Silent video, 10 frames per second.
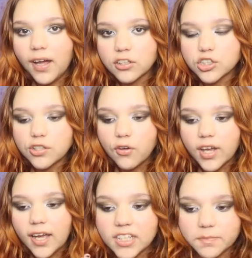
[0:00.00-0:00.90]
out so
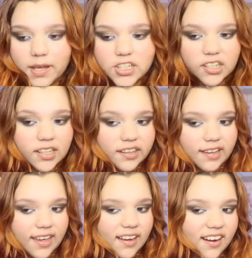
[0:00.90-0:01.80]
especially
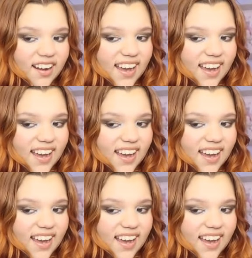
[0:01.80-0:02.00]
the hair.